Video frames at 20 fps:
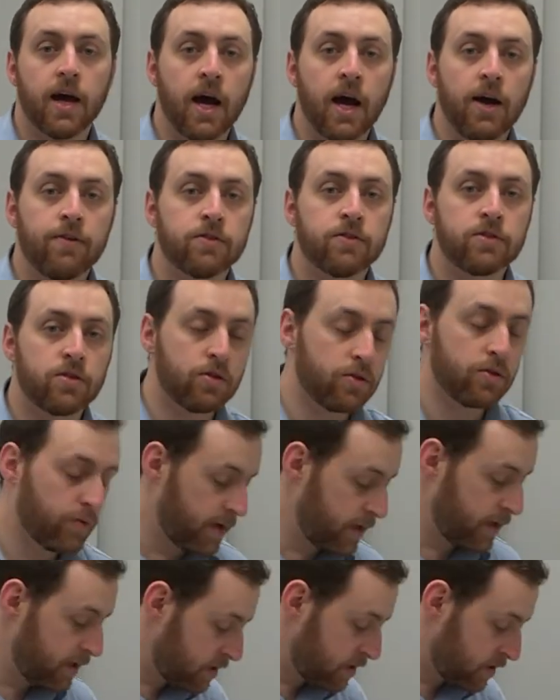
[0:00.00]
After 2
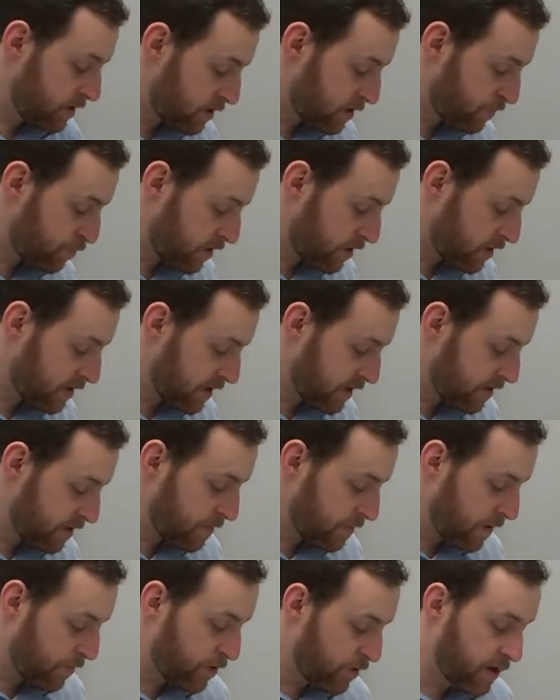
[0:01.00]
weeks, just press the
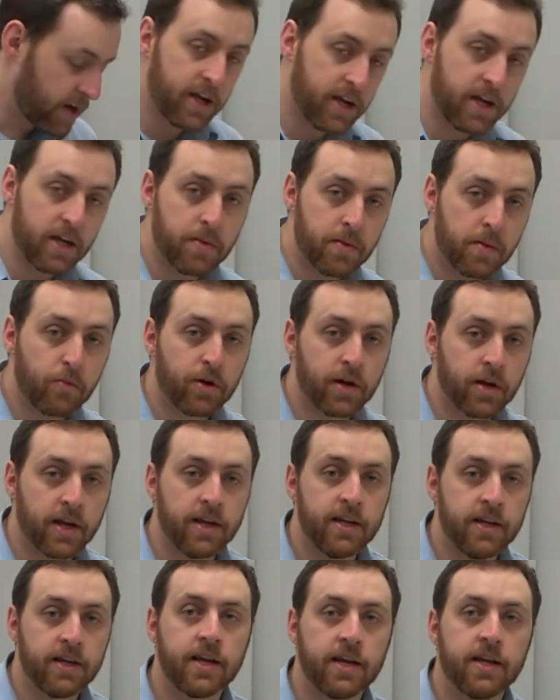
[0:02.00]
memory
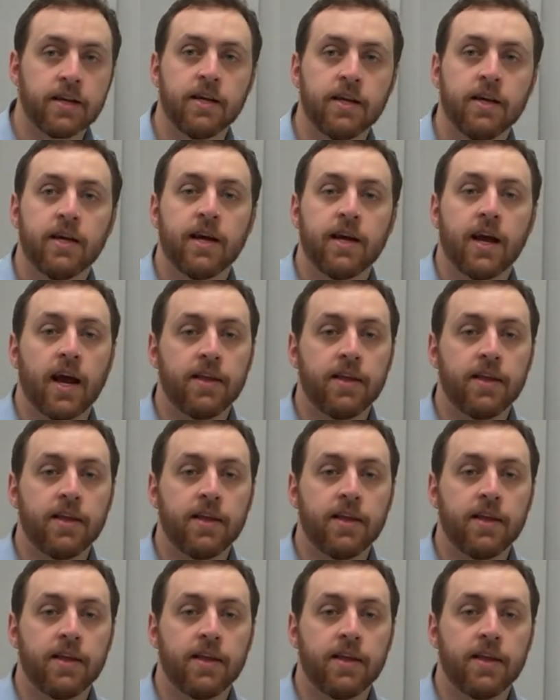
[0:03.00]
E again,